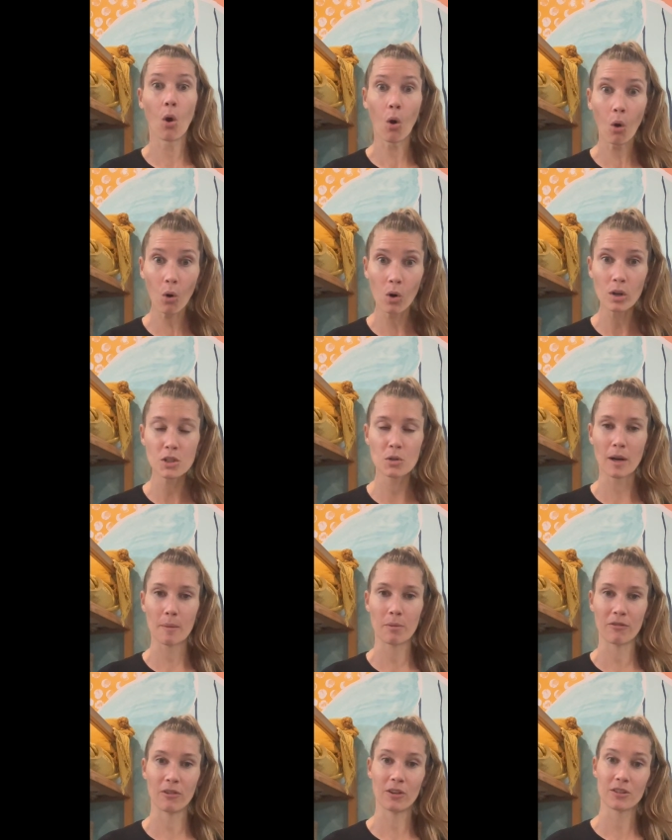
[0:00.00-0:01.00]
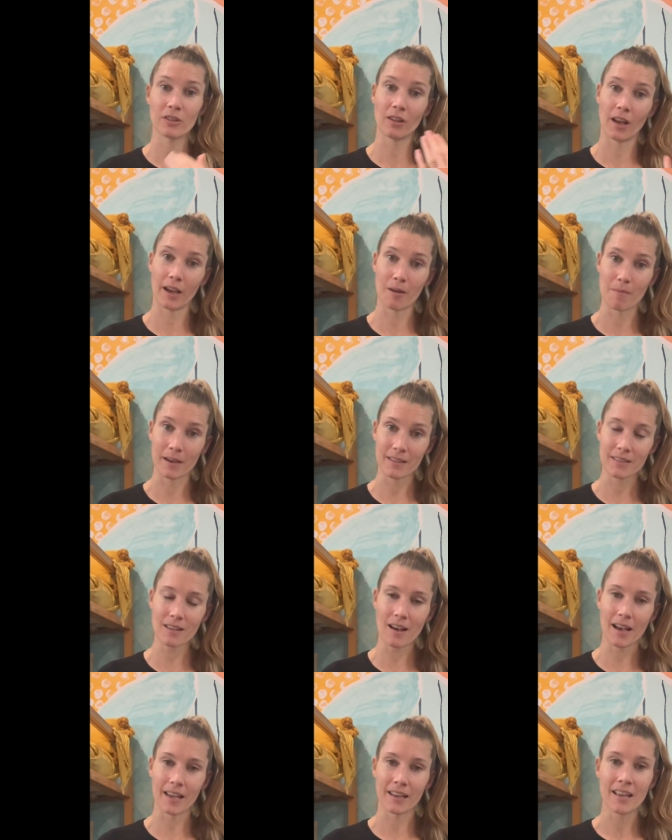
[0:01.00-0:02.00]
Or do I prefer to lie on my
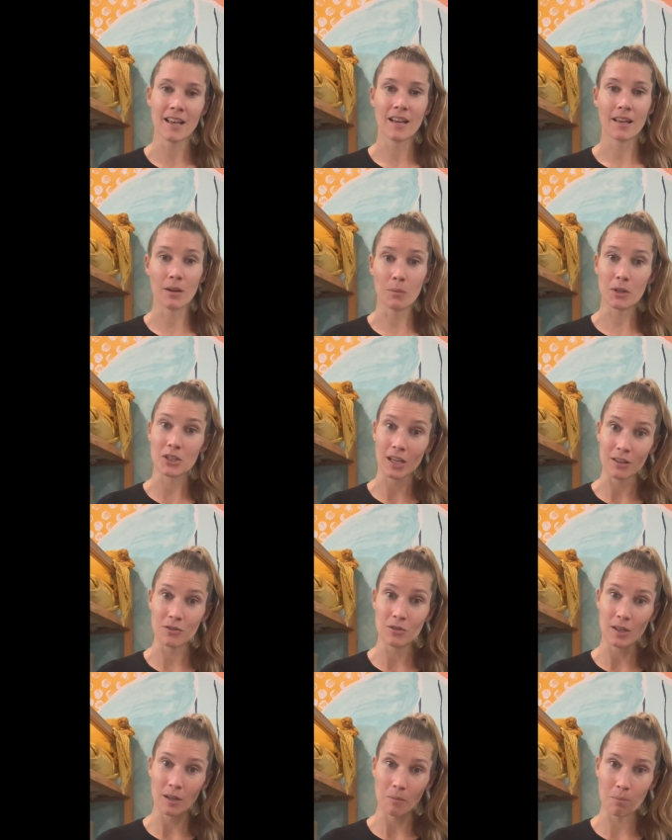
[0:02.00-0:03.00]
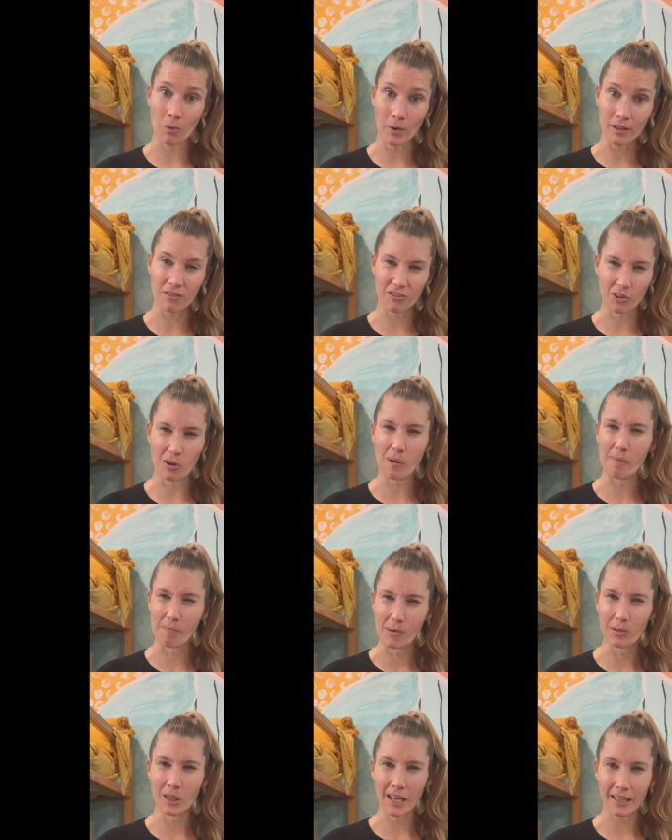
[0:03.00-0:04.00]
side, in which case you get a point for
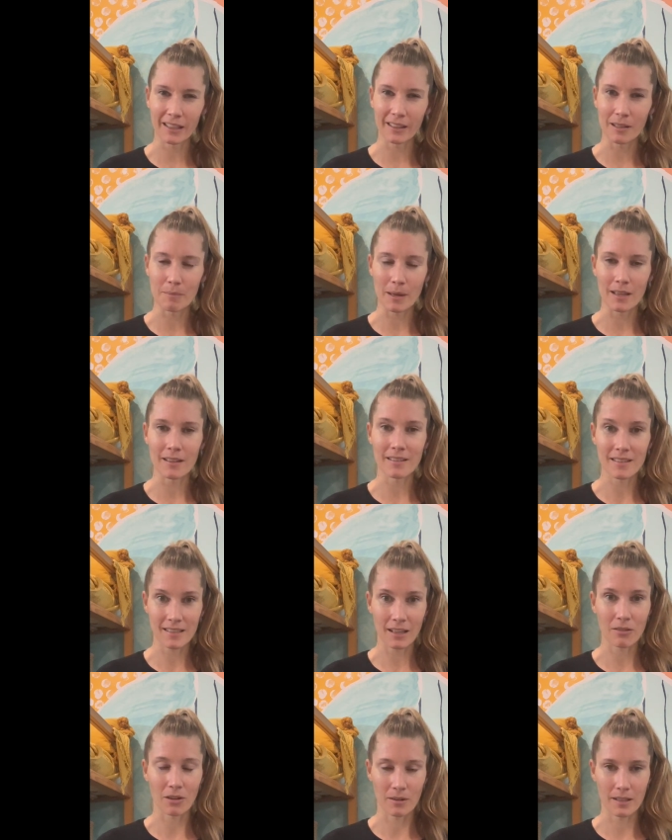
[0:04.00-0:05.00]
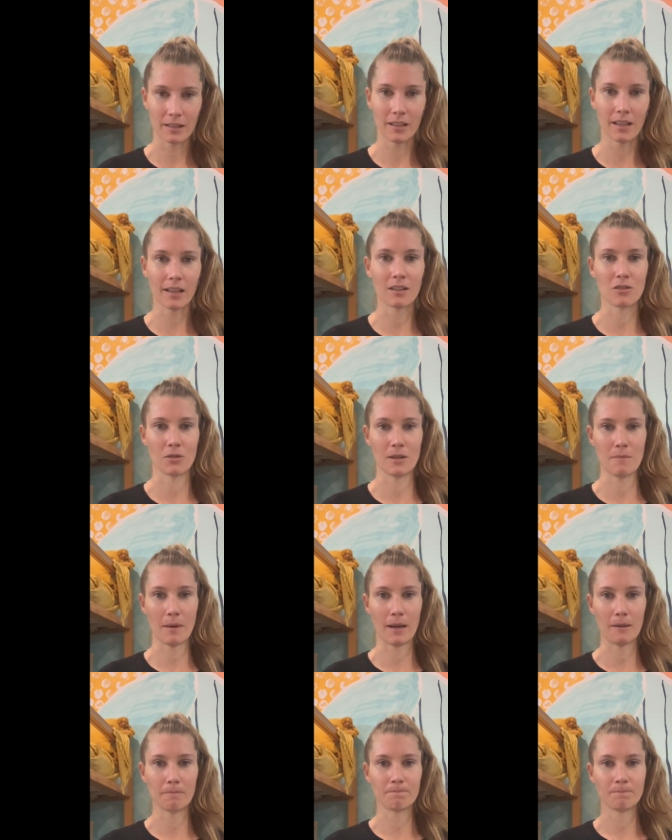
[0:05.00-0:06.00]
more likely being sacroiliac joint
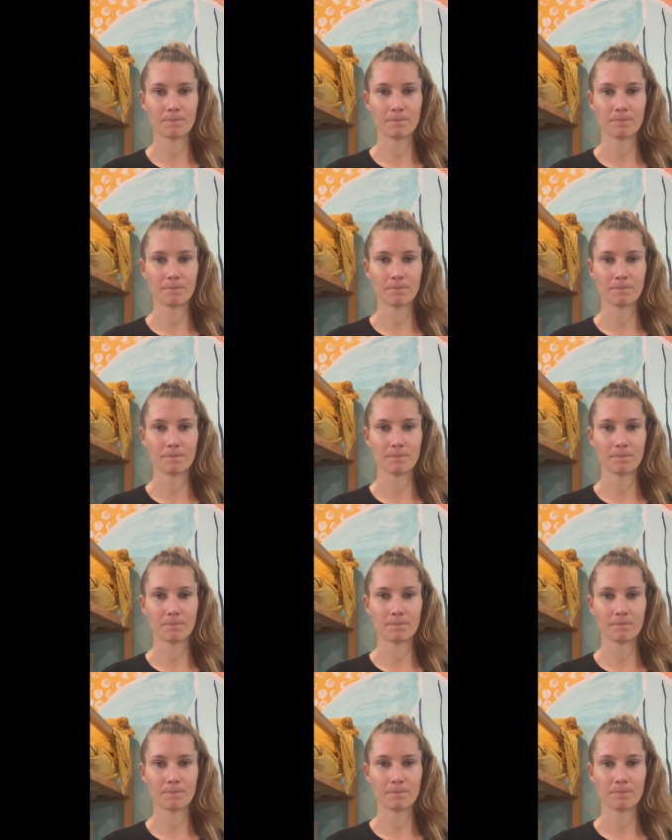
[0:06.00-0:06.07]
pain?